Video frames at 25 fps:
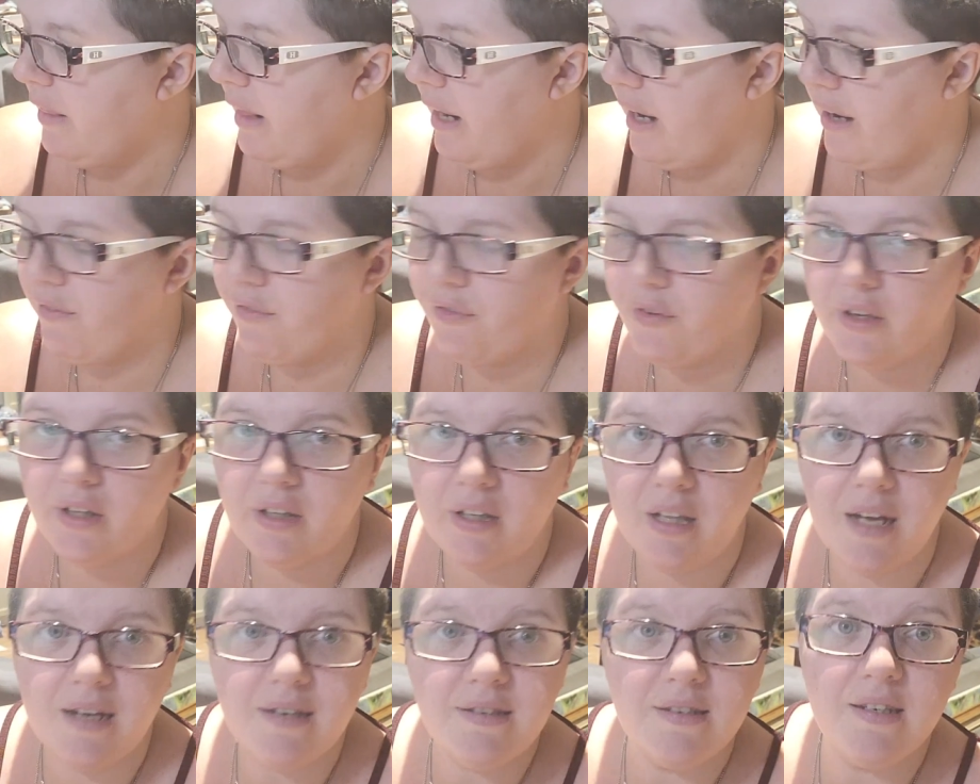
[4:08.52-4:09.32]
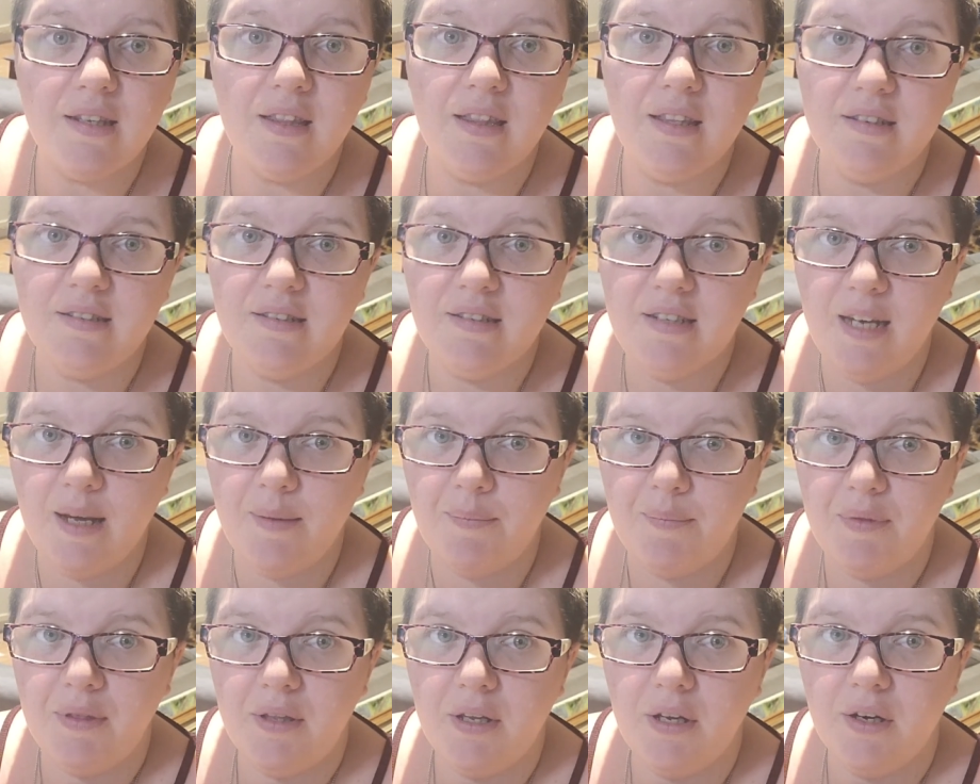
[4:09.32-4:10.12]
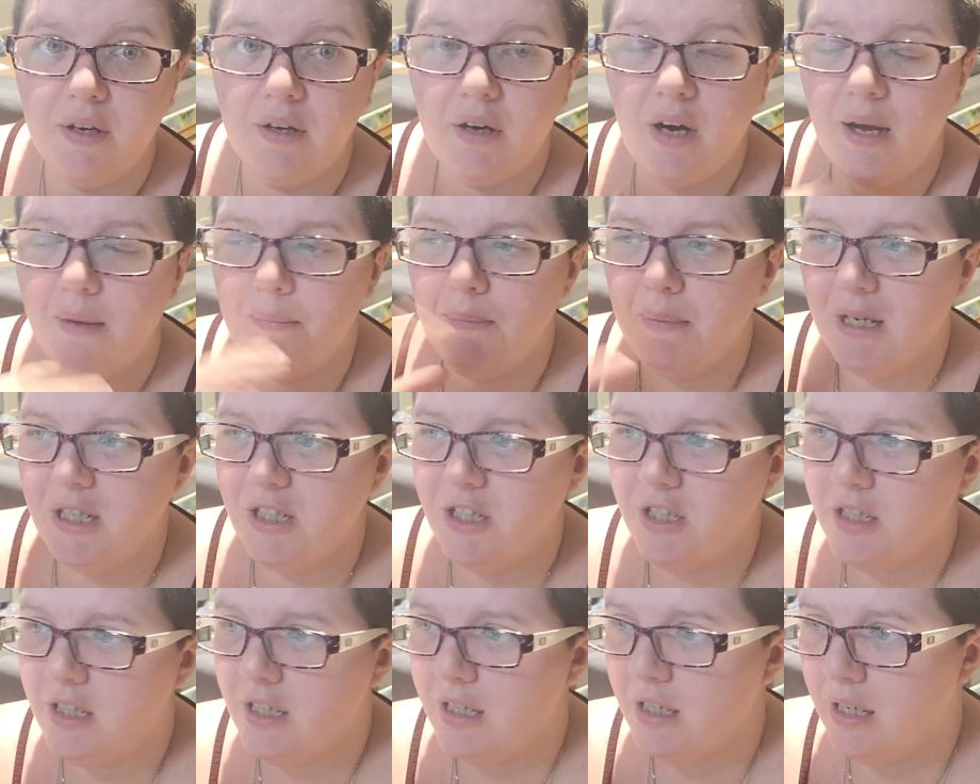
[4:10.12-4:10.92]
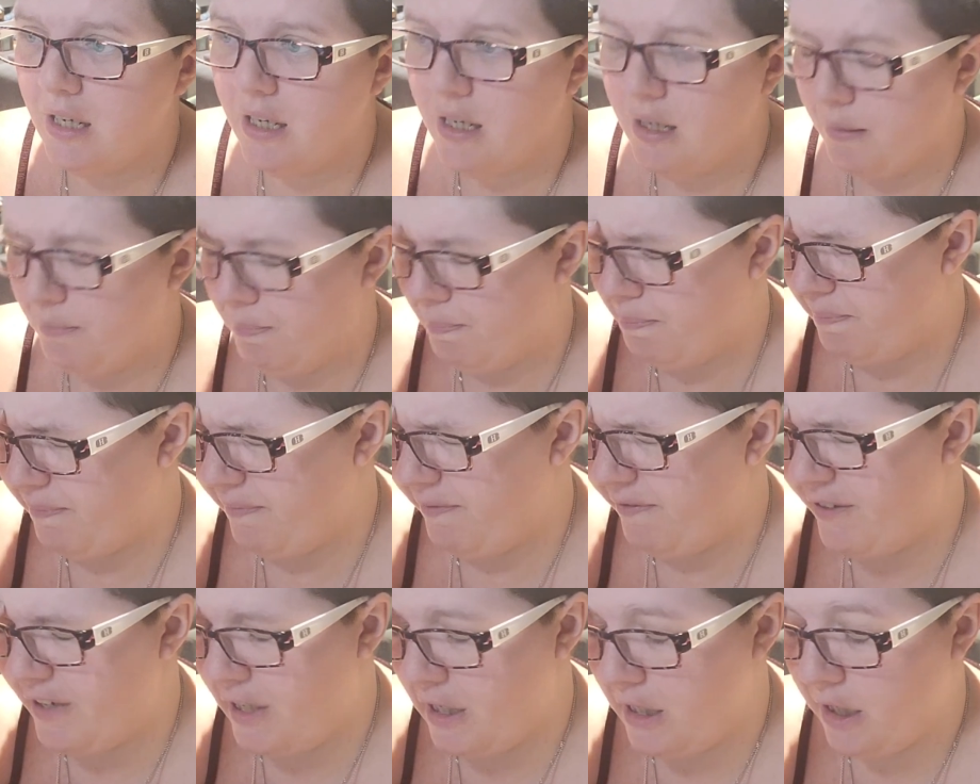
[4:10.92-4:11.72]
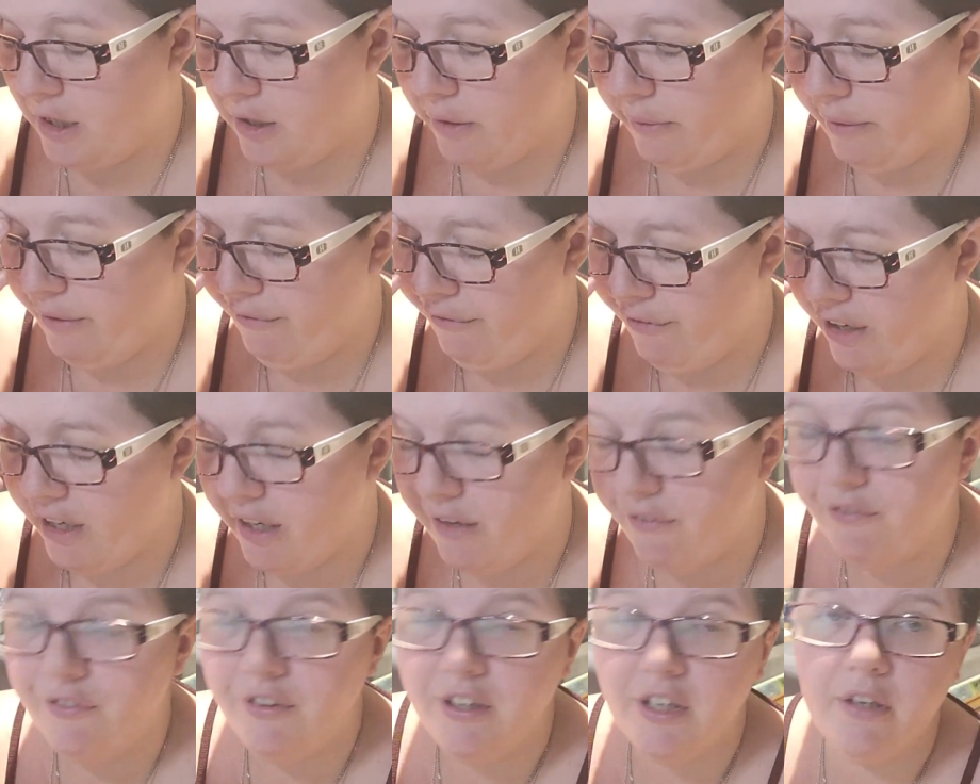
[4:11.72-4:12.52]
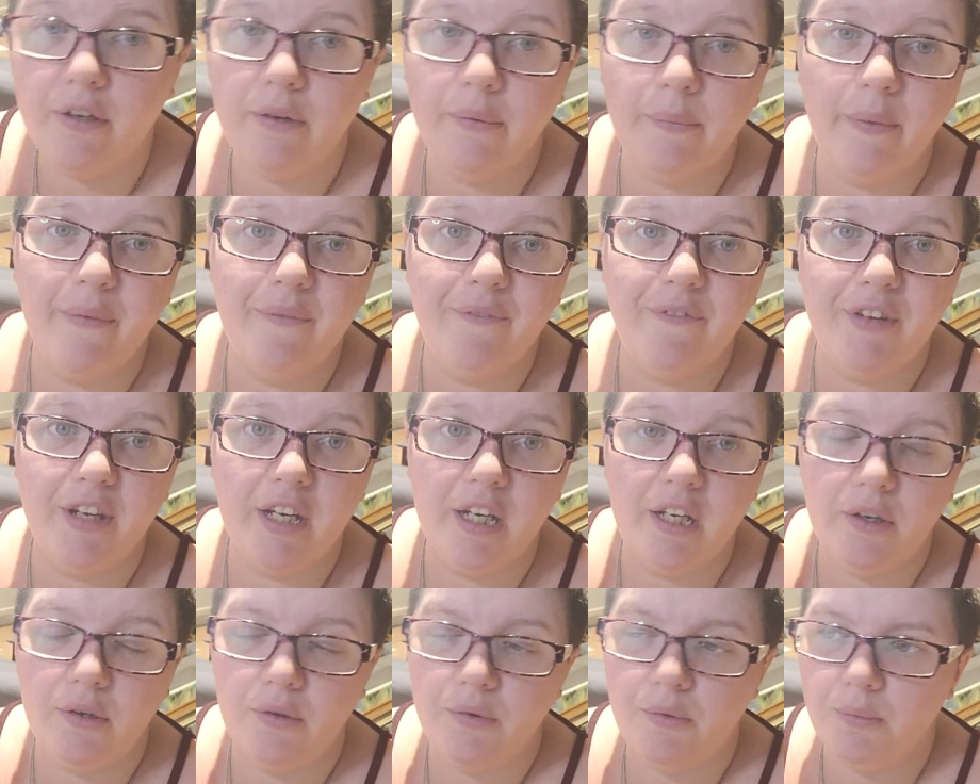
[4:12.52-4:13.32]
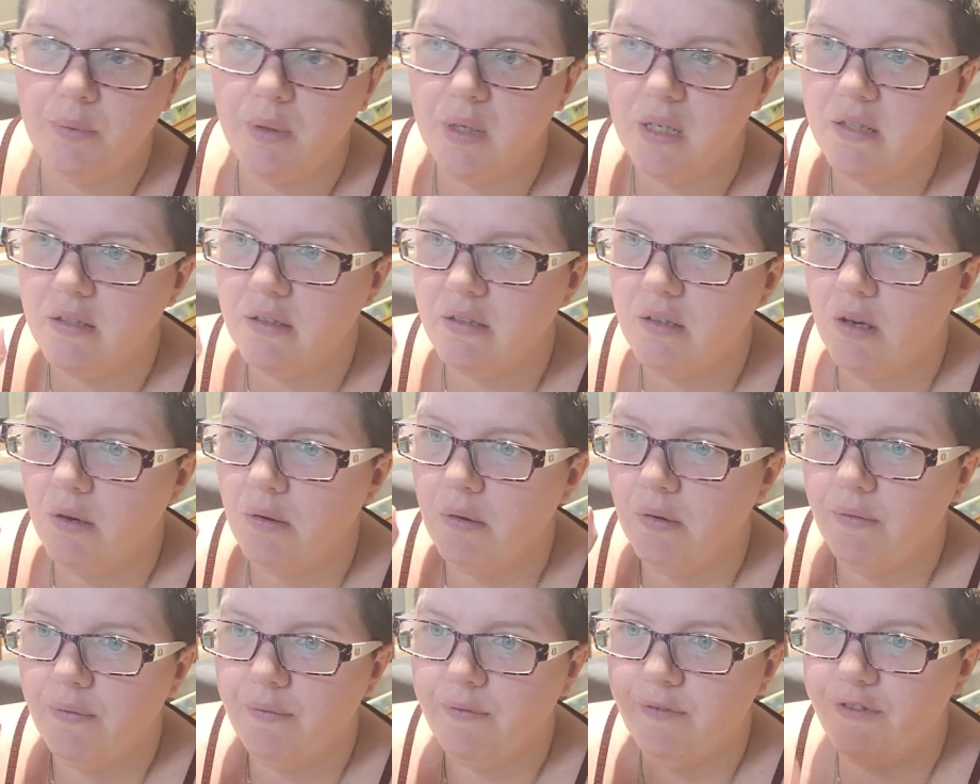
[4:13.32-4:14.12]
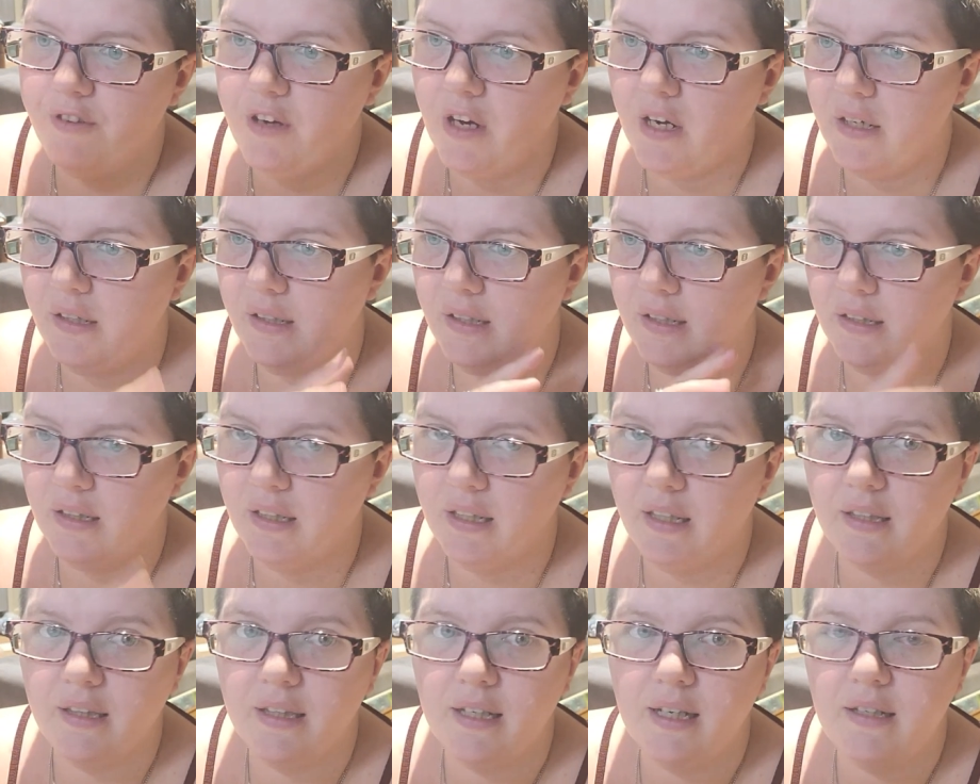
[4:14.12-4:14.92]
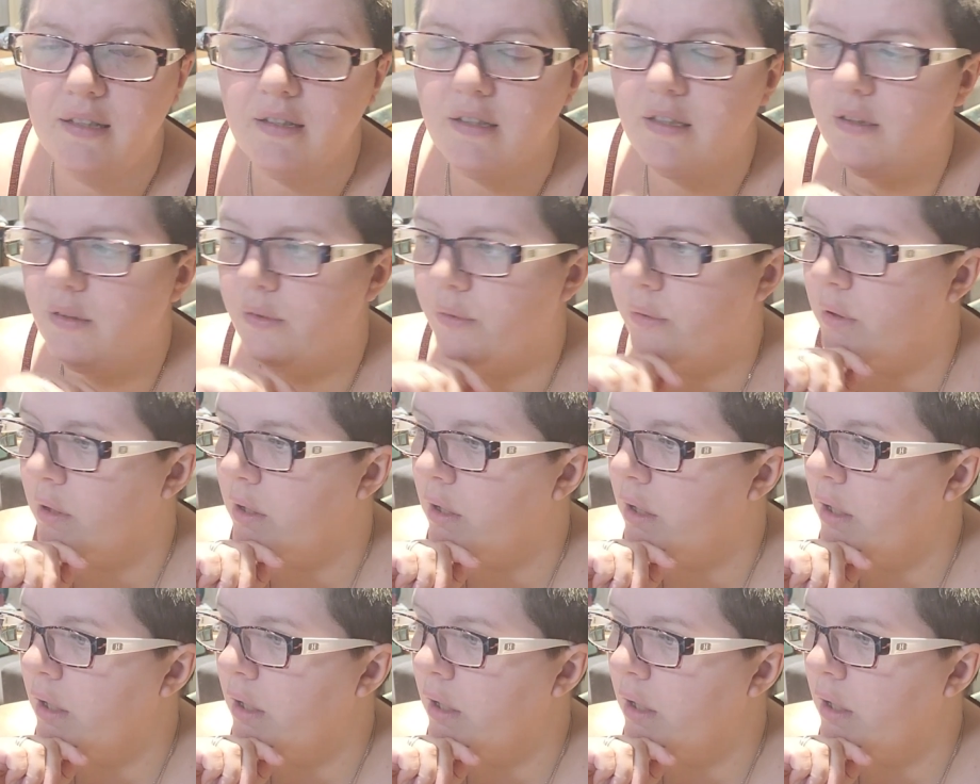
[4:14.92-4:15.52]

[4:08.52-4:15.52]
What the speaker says: that I've realized in this depth year, I mentioned it in a video. If I can figure out what video it was, I'll find and link that too.